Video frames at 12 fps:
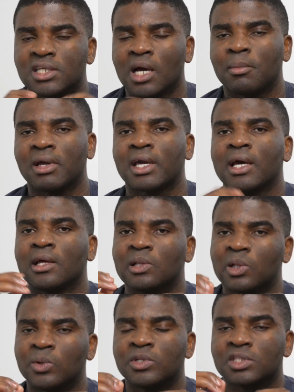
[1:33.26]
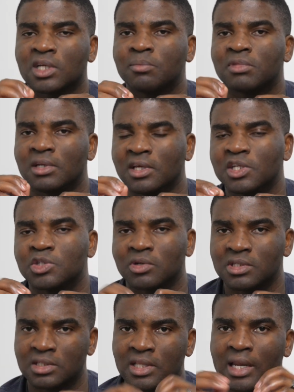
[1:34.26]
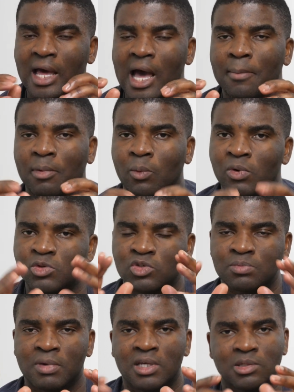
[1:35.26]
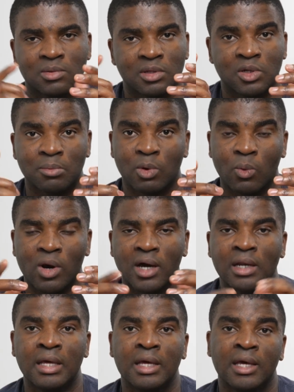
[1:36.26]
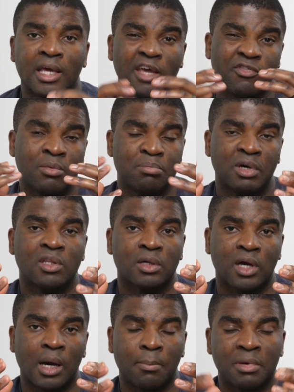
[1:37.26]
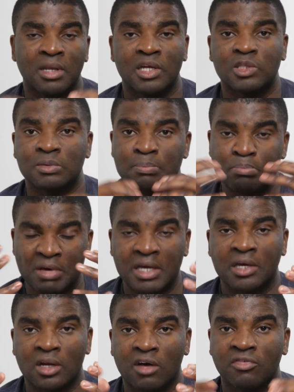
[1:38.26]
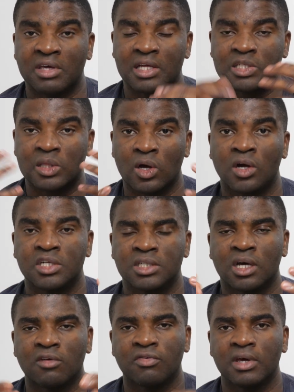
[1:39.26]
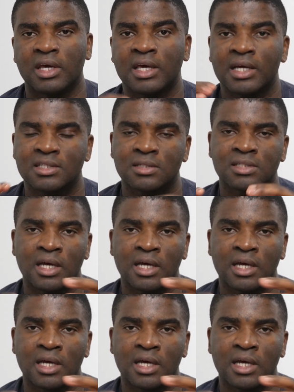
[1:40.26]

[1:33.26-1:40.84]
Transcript: time, I kind of learned something interesting that happened, which was basically number one, if you build a company that's big enough and gets large enough, it gets its